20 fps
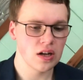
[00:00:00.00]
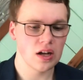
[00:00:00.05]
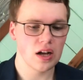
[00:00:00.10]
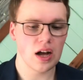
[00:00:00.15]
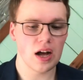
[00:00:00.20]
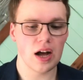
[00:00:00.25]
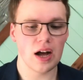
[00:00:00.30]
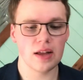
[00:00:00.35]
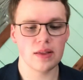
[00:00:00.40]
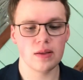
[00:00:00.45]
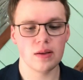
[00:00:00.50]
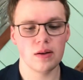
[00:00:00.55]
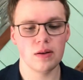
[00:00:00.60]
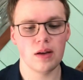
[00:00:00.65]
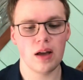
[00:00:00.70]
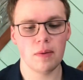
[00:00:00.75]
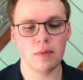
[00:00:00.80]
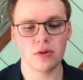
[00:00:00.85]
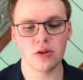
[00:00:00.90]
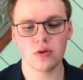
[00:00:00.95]
Uh, the
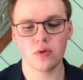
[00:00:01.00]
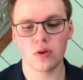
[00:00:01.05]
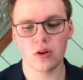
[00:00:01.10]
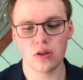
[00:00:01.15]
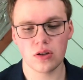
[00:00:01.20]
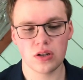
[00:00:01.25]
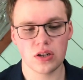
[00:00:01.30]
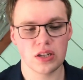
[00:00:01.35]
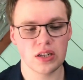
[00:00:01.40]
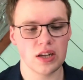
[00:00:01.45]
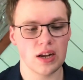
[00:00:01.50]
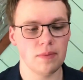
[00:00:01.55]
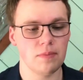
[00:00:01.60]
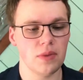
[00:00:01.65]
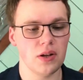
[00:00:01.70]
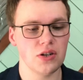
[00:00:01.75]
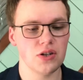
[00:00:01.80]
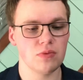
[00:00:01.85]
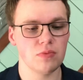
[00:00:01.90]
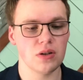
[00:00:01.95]
Edmonton Oilers signed
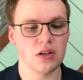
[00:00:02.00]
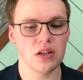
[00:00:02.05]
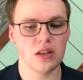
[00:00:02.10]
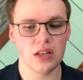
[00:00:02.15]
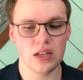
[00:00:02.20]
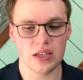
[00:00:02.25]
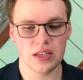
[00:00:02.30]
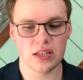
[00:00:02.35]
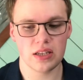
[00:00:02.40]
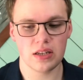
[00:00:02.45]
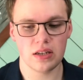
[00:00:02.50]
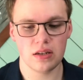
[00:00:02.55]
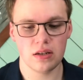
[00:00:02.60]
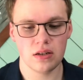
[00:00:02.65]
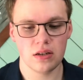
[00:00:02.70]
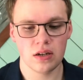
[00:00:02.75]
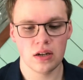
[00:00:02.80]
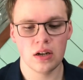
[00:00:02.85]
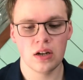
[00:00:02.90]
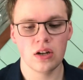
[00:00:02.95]
Benjamin Gleason
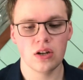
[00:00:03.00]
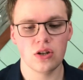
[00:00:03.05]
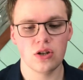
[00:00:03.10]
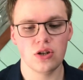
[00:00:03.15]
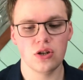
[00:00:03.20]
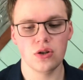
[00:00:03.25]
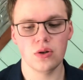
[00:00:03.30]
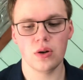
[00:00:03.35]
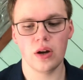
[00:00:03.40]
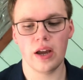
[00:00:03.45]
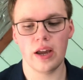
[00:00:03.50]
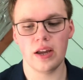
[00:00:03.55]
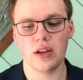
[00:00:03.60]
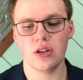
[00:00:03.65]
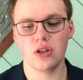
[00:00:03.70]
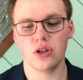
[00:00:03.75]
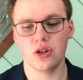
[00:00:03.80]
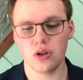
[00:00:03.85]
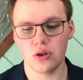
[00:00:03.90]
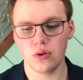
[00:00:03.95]
to a
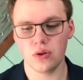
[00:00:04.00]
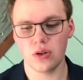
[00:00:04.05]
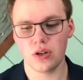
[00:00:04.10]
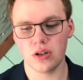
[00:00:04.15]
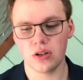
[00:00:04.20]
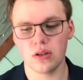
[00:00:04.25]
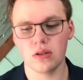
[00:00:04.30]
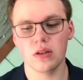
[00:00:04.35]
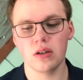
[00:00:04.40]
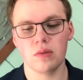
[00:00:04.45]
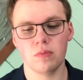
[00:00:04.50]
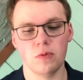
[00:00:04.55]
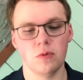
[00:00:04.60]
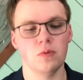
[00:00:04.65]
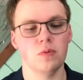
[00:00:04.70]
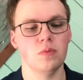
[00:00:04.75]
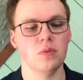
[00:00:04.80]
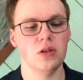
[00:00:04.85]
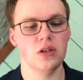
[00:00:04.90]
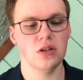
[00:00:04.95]
two-year league
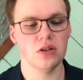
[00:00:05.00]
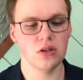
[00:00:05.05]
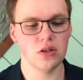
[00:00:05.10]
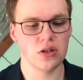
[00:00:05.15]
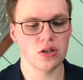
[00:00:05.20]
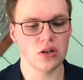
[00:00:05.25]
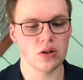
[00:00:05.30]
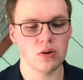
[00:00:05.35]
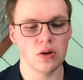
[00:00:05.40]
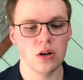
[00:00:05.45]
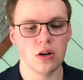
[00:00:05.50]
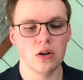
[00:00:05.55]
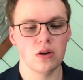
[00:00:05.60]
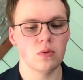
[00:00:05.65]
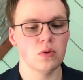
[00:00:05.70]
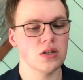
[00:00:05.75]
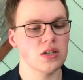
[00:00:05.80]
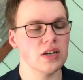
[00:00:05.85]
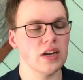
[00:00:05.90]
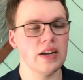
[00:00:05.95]
minimum deal, so
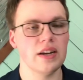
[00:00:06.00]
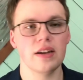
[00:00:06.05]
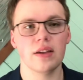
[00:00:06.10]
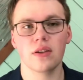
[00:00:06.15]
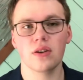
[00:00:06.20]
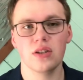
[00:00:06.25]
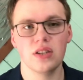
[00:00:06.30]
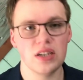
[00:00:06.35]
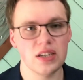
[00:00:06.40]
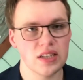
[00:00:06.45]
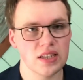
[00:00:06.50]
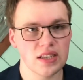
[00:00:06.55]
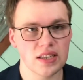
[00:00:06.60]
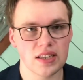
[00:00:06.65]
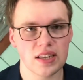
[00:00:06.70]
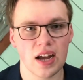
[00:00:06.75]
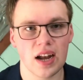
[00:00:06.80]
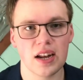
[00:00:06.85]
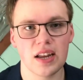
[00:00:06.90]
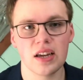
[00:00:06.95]
once again, another decent
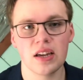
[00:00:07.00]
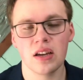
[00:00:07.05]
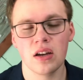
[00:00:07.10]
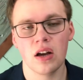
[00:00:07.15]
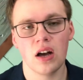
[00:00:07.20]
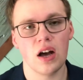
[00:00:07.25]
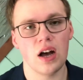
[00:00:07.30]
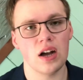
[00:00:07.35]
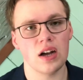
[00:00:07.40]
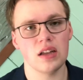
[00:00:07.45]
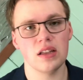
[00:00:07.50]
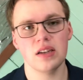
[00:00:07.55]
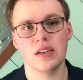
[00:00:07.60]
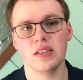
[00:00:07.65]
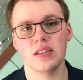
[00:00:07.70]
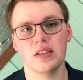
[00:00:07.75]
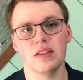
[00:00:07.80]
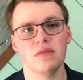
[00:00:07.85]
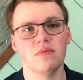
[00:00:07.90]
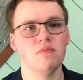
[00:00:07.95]
signing. Uh,
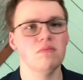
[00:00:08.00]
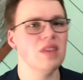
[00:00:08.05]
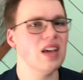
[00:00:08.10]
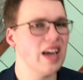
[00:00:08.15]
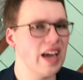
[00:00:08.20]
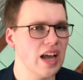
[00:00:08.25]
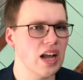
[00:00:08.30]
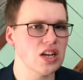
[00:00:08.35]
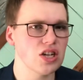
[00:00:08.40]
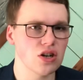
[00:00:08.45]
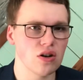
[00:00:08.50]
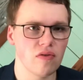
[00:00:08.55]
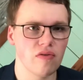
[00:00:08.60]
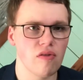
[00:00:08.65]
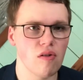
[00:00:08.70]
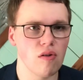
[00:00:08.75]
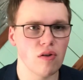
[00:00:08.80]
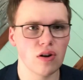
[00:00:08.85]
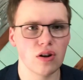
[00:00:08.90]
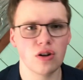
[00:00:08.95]
Gleason, A H L
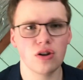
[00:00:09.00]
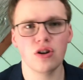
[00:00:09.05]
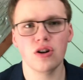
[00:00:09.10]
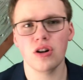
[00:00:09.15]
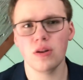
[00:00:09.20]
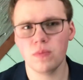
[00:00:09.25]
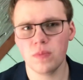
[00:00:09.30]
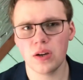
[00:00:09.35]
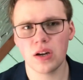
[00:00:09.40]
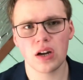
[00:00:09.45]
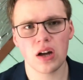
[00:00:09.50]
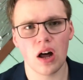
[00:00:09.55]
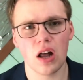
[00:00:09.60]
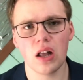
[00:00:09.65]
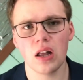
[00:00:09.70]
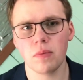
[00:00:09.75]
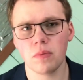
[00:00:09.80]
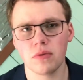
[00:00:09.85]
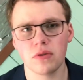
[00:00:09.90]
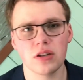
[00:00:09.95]
forward, could be a
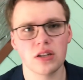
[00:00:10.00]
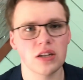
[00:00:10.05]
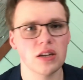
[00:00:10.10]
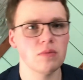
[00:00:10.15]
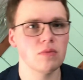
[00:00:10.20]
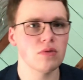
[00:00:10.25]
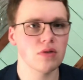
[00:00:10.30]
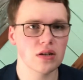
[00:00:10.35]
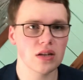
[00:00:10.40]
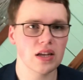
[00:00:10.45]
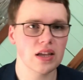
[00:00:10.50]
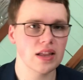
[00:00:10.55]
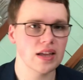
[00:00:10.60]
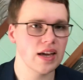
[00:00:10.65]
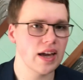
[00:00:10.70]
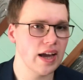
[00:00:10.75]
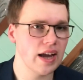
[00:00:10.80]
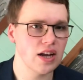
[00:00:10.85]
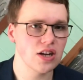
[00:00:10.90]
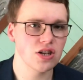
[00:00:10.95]
call-up, once again, most likely
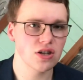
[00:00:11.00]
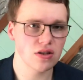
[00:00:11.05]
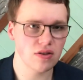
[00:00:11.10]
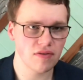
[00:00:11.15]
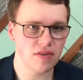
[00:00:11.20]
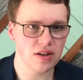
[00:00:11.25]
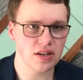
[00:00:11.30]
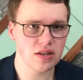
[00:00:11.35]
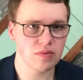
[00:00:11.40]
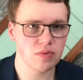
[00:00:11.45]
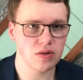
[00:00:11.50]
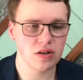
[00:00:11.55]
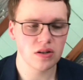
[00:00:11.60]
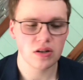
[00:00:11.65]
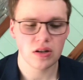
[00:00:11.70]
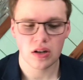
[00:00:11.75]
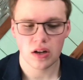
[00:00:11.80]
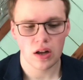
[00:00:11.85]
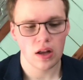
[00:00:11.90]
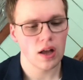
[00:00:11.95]
A H L defenseman.
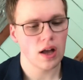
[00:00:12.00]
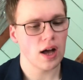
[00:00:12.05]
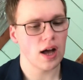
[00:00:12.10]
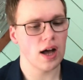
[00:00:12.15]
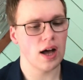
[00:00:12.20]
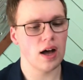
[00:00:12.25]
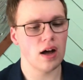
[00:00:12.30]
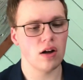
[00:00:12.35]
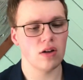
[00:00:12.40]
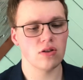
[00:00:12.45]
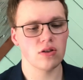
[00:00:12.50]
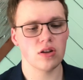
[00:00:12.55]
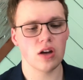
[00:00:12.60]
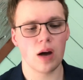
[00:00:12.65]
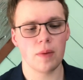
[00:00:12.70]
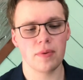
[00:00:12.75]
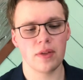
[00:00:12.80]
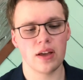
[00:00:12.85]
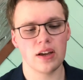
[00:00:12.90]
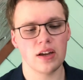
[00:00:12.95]
Uh, on
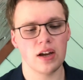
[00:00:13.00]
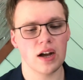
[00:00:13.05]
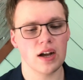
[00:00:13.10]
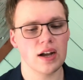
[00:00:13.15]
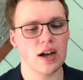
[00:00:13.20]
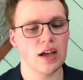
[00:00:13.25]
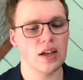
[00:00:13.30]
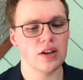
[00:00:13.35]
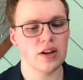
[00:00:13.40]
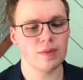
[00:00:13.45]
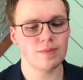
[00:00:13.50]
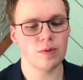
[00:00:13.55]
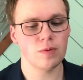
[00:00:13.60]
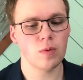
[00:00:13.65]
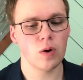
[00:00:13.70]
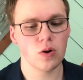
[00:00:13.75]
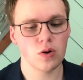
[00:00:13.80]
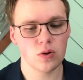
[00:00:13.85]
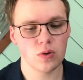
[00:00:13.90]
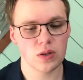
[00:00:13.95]
top of that, you got Kailer
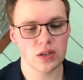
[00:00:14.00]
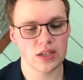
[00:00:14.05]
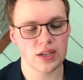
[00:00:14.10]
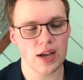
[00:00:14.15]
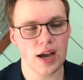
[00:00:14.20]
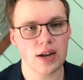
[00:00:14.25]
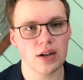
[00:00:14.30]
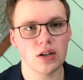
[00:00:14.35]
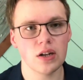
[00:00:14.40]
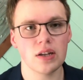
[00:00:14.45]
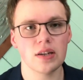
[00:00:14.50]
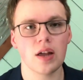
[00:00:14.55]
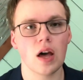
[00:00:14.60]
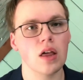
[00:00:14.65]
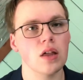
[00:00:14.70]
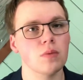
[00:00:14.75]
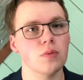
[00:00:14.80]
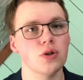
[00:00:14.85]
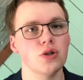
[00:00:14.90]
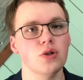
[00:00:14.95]
Yamamoto in Seattle and
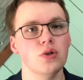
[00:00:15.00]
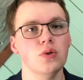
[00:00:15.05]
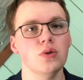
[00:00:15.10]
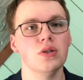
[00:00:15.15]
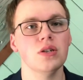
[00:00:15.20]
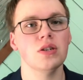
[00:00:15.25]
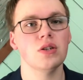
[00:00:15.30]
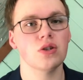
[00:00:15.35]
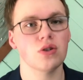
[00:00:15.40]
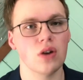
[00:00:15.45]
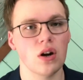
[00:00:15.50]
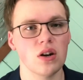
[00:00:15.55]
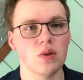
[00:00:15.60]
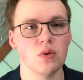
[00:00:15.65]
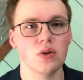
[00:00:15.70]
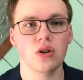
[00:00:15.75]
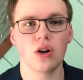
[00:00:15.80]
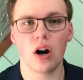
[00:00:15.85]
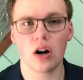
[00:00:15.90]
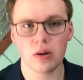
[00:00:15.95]
Tyler Bertuzzi in Toronto. We
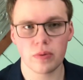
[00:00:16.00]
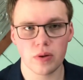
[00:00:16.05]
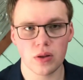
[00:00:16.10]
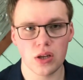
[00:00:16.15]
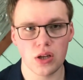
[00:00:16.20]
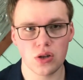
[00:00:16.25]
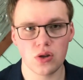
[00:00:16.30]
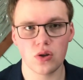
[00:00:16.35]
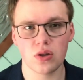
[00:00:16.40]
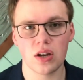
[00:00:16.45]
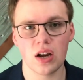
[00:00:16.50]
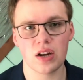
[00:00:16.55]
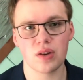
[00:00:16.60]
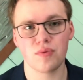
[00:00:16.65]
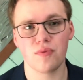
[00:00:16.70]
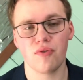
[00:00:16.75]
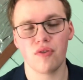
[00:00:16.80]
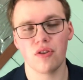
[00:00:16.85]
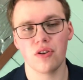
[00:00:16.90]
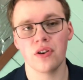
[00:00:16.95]
talked about these two signings
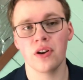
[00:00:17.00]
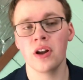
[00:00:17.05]
before.